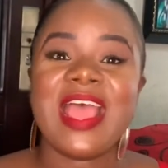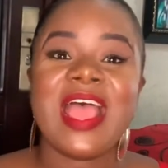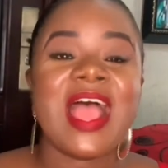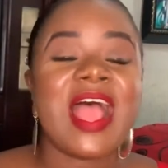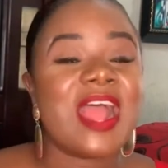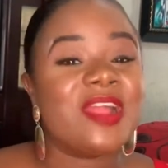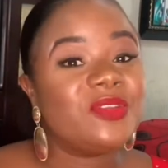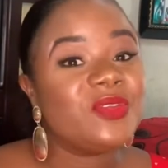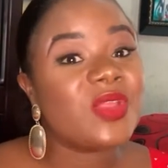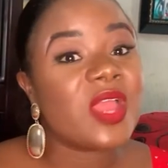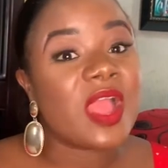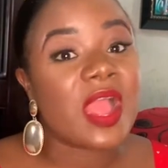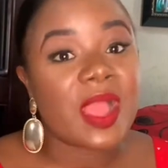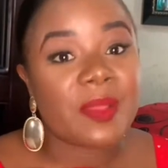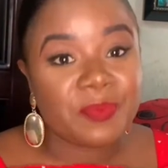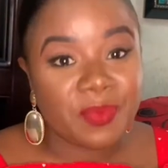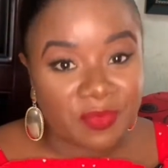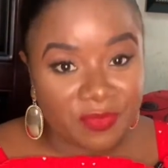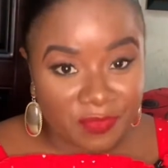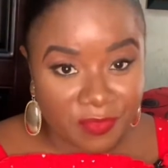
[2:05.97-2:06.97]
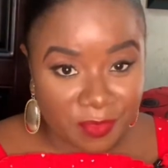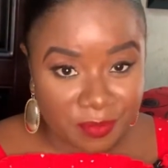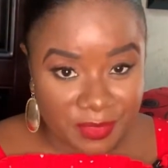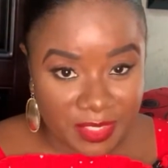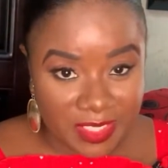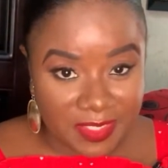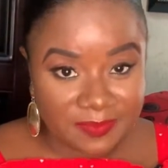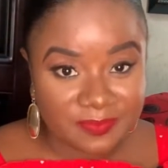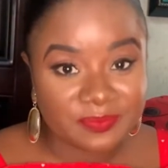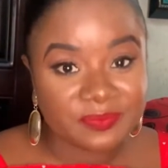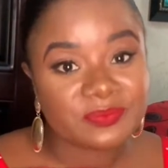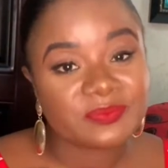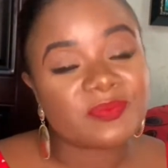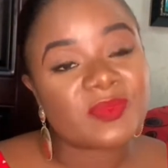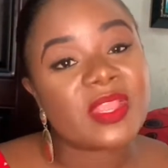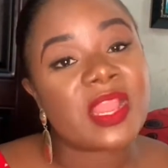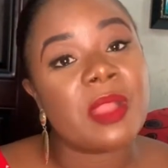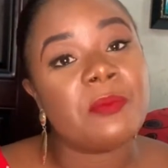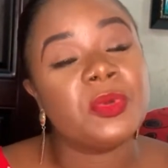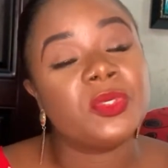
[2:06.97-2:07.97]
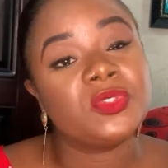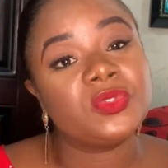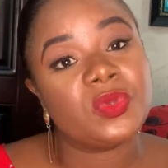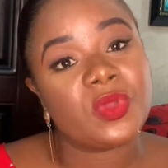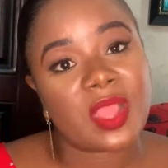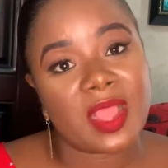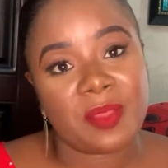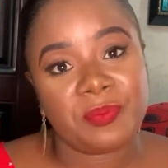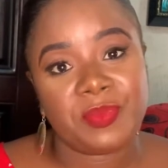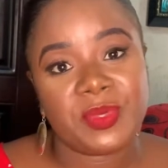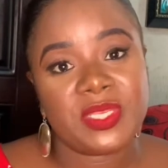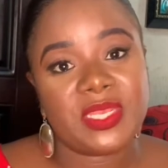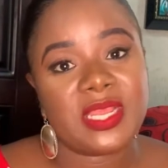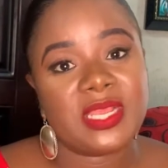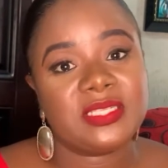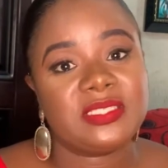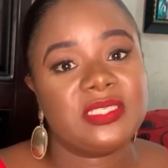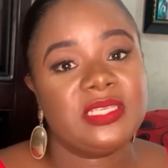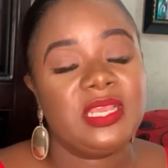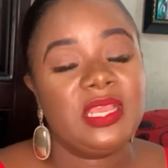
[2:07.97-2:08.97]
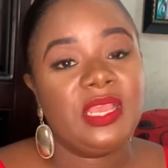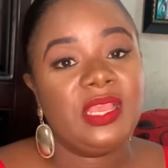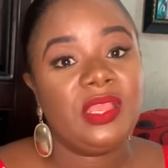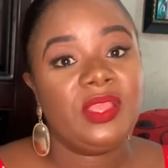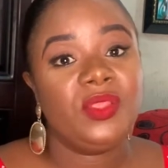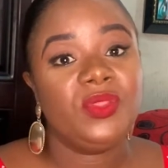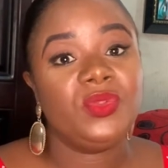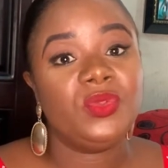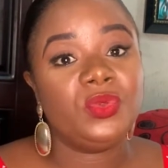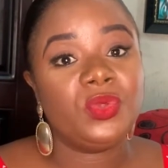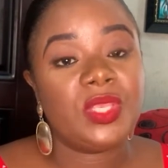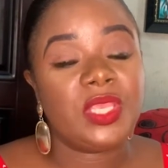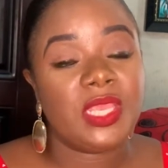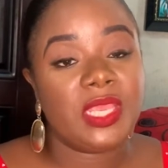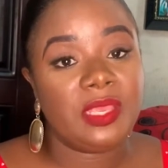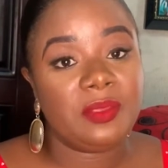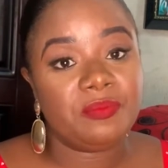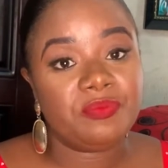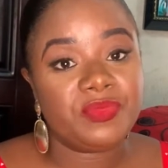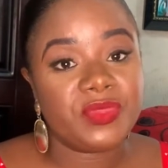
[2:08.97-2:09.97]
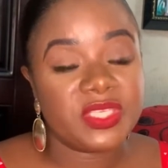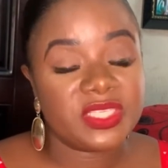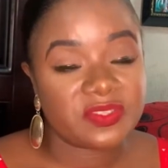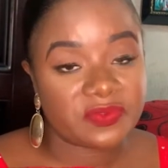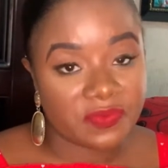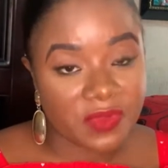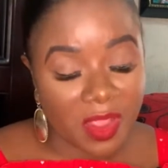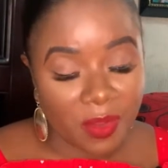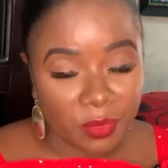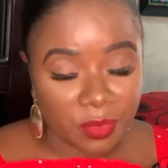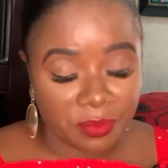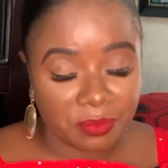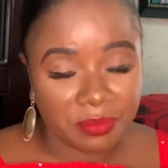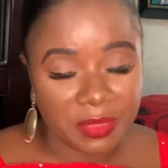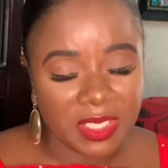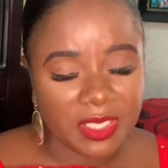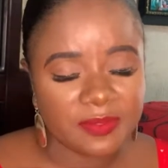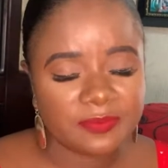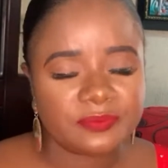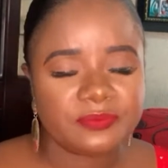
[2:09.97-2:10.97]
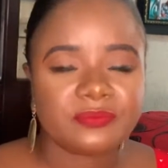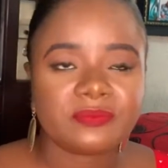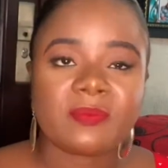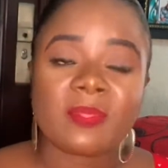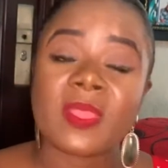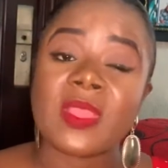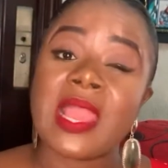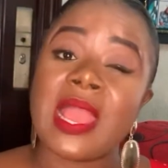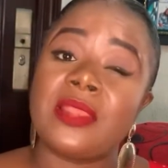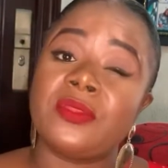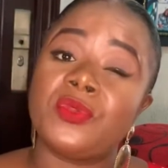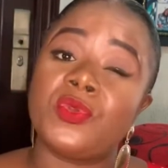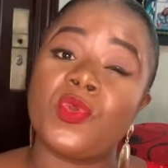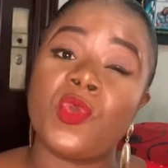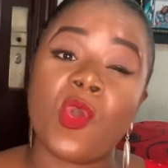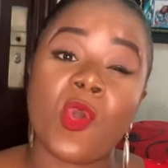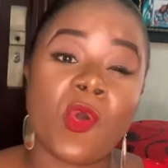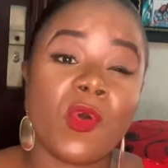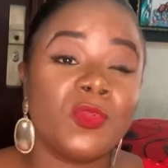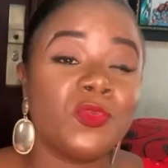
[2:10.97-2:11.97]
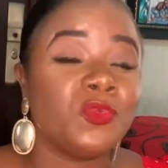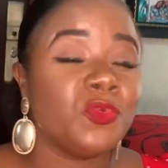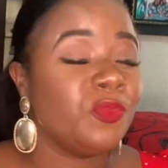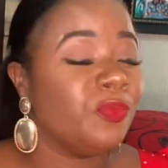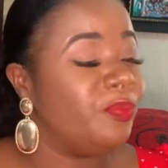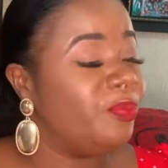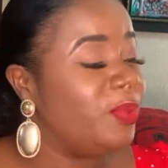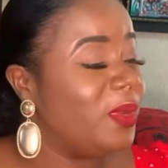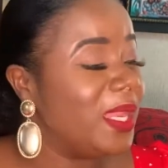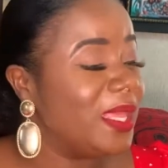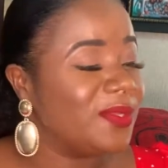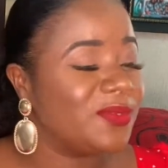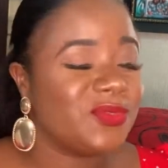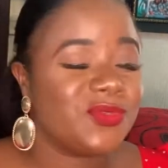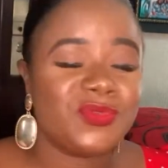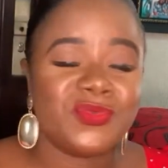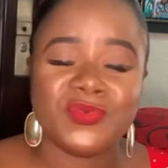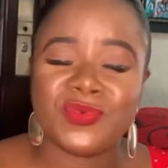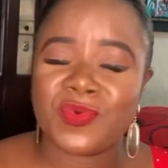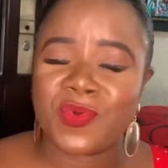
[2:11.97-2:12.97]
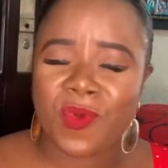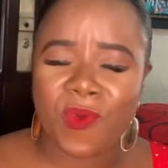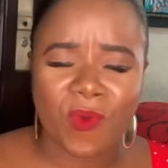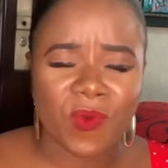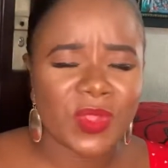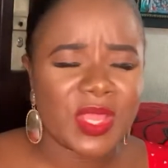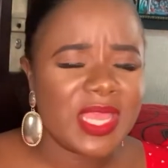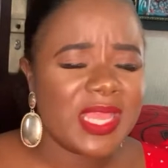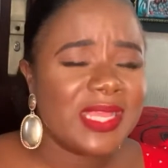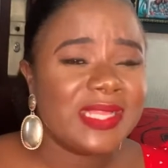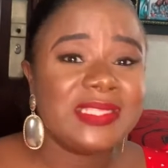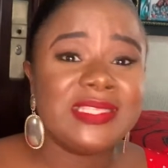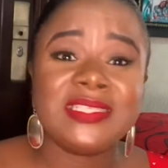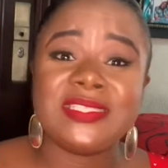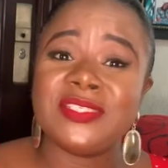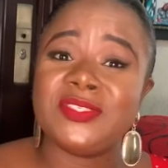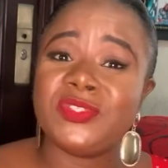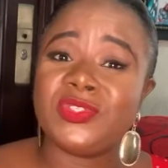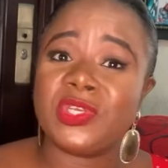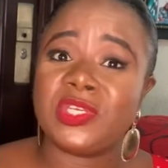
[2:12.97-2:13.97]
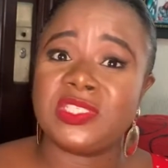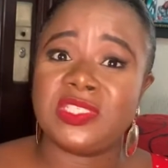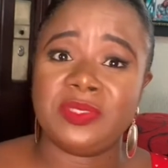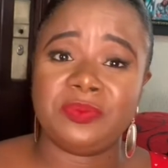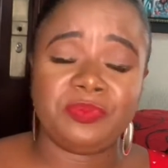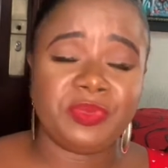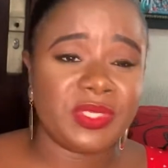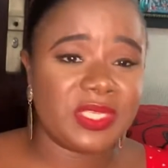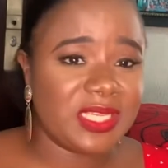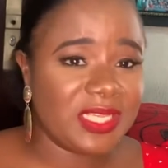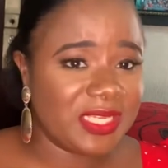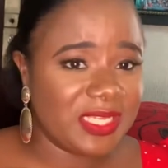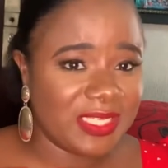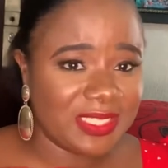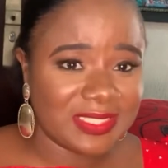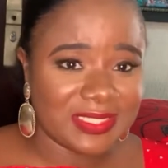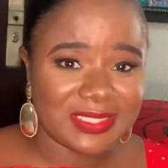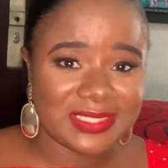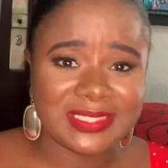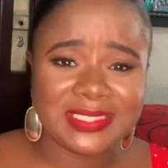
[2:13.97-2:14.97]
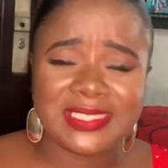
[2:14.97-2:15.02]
I know you're happy for me. I'm also happy that you came this far with me, and God will bless you all. This is just the beginning.